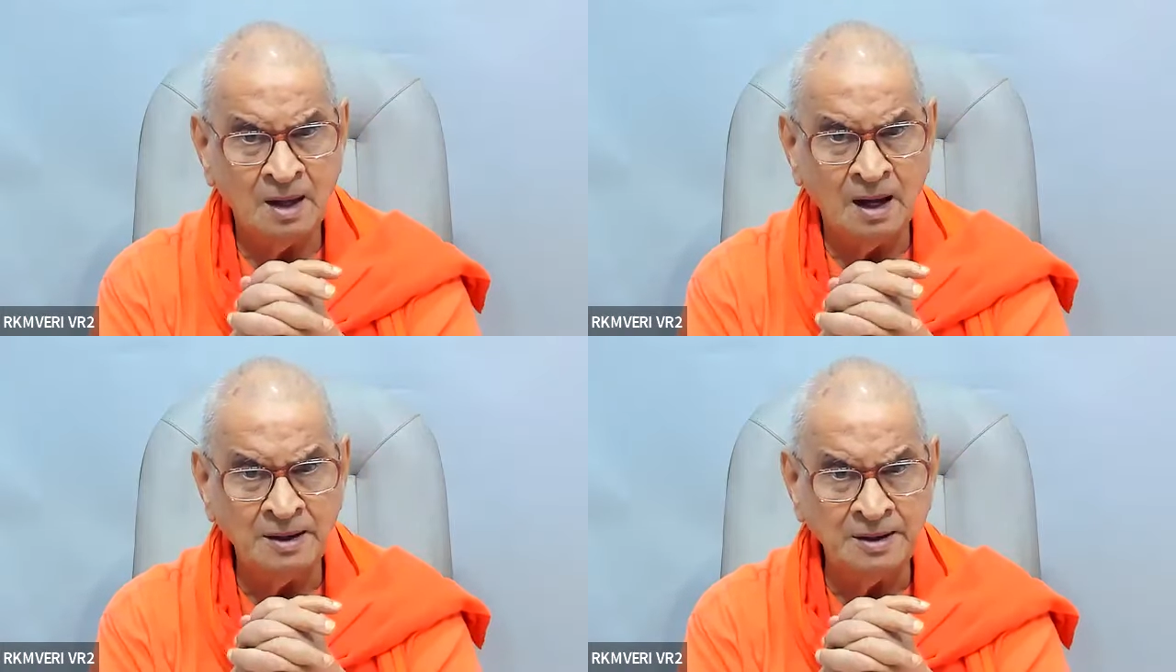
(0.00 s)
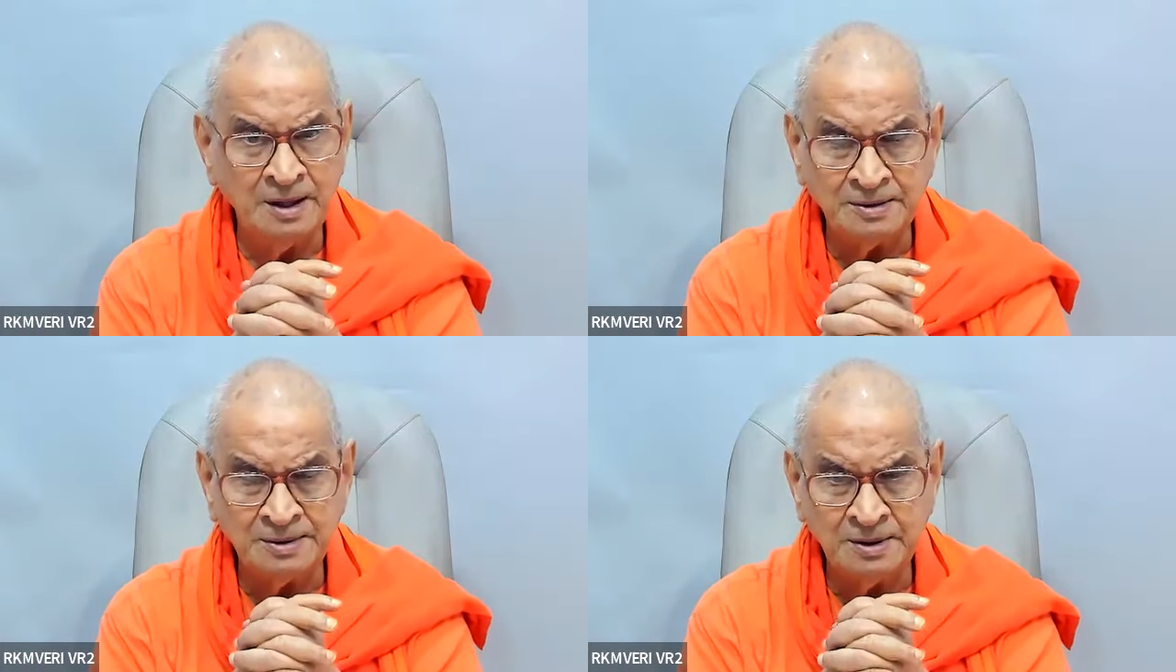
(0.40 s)
And
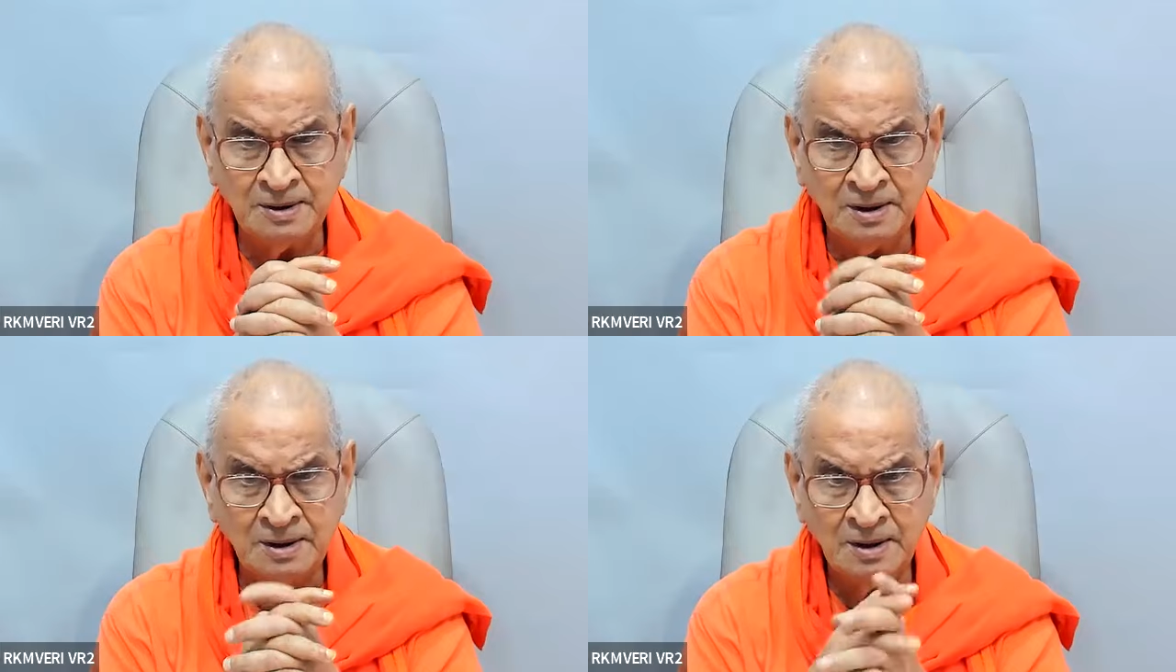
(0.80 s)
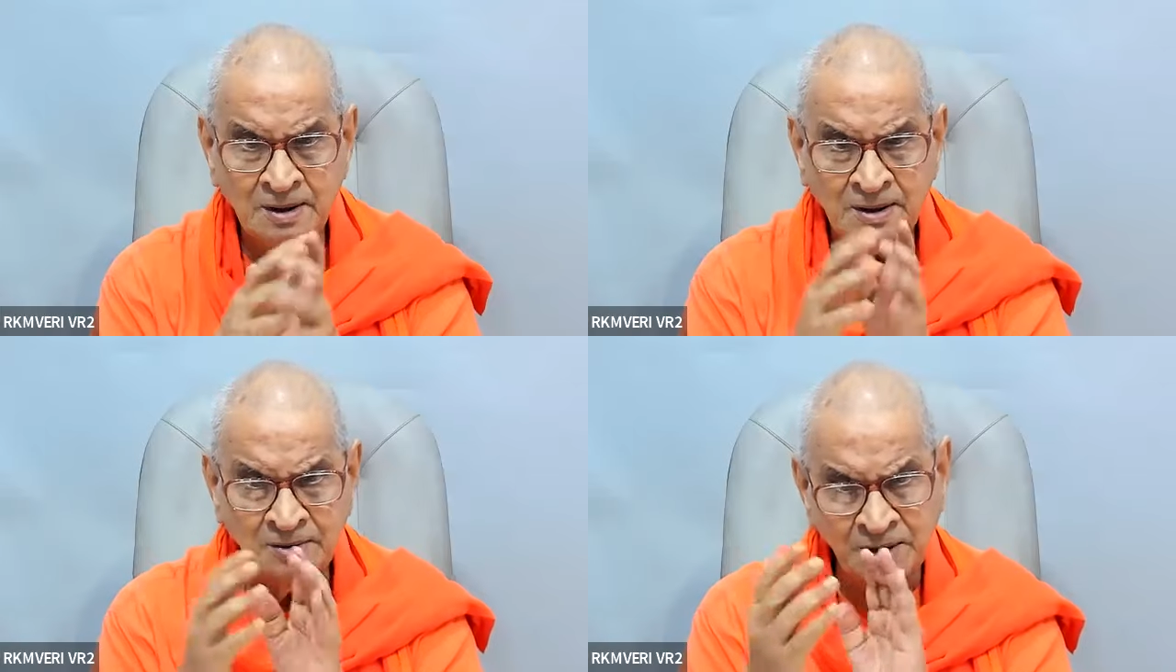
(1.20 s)
yet
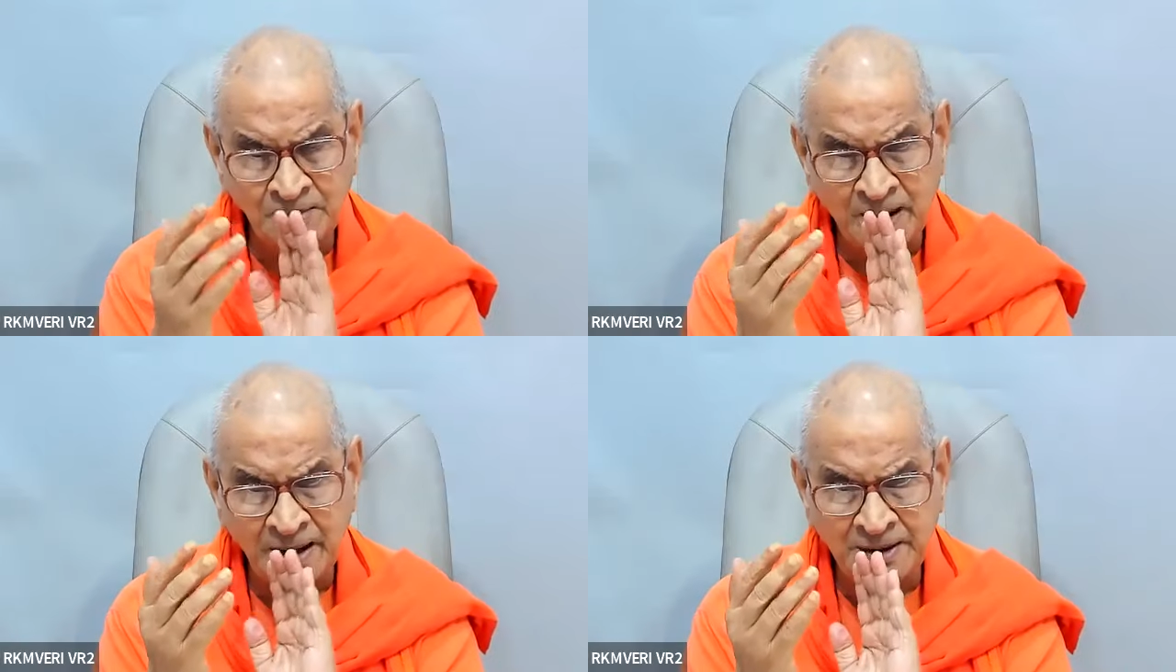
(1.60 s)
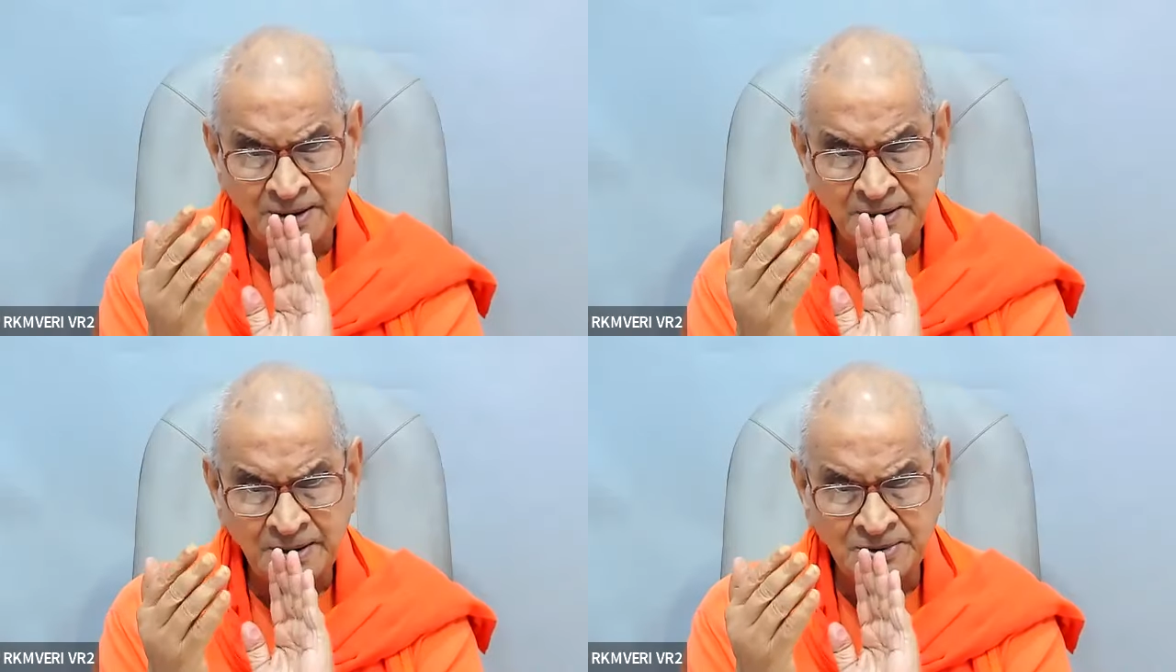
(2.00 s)
the
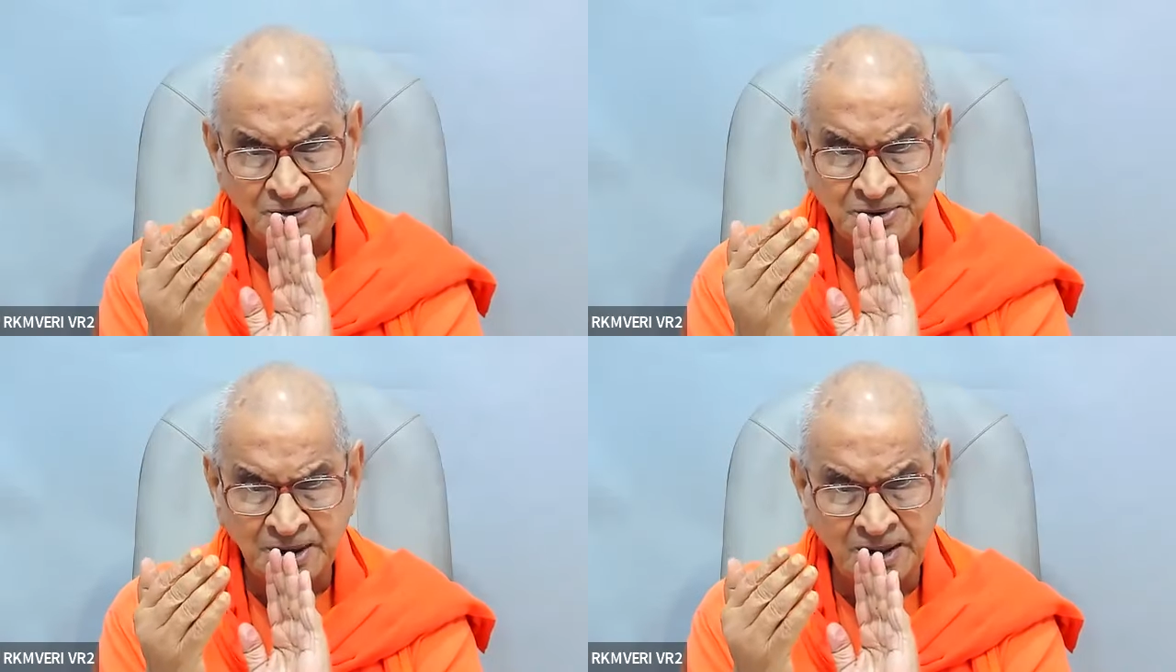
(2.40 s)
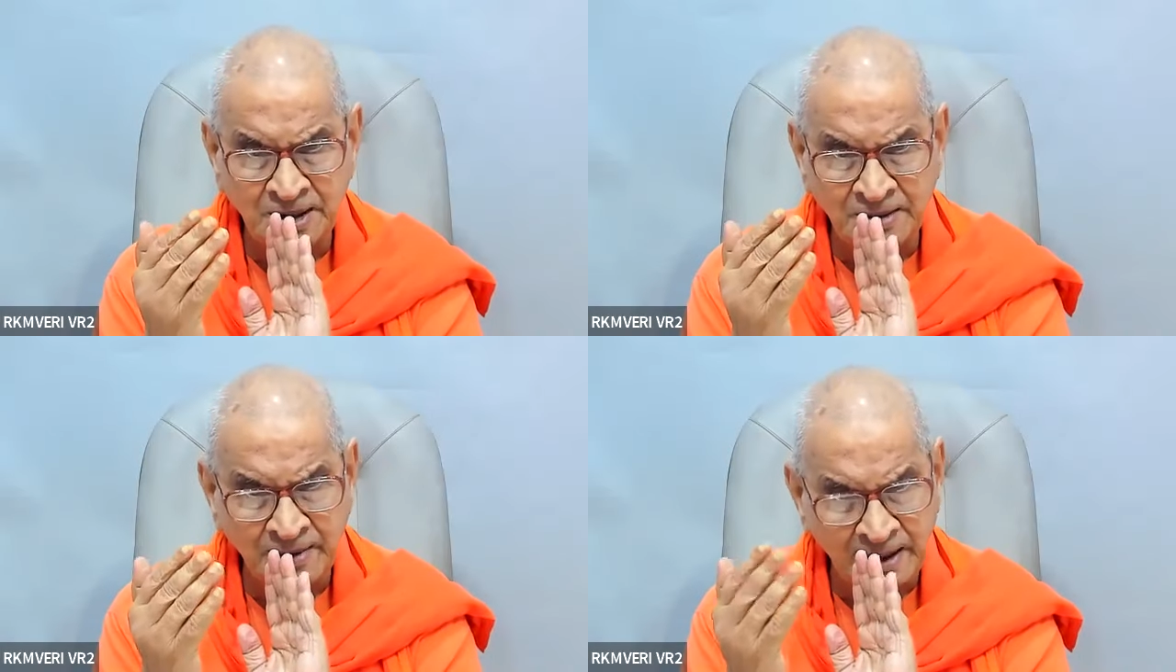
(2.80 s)
mind is still
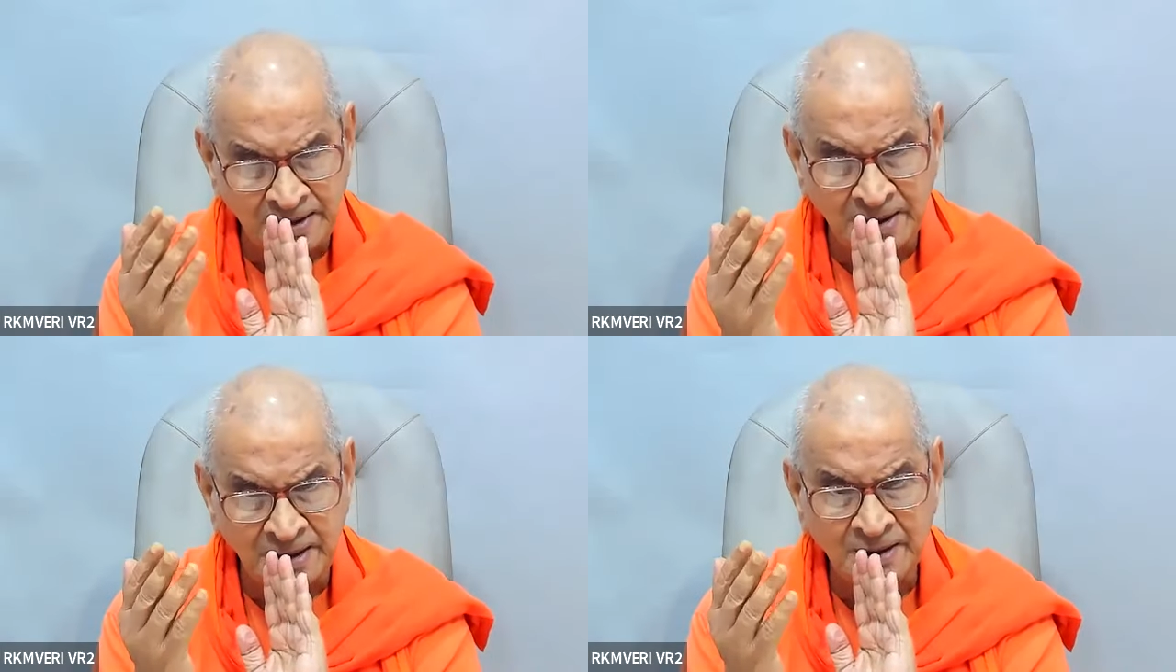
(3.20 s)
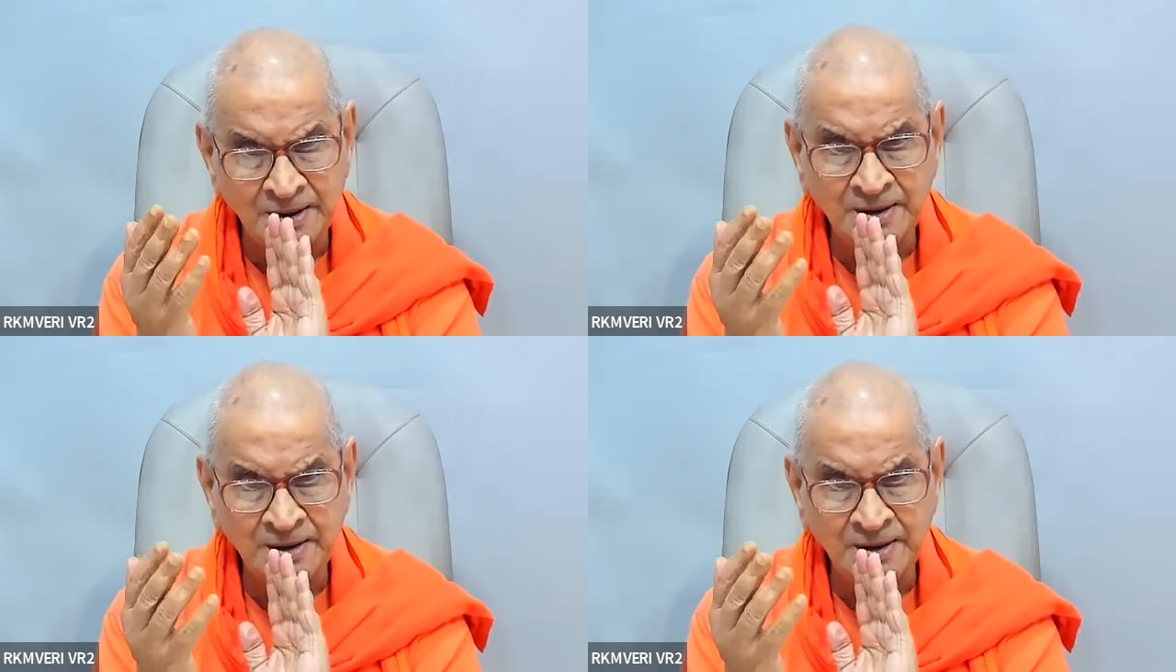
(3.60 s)
divided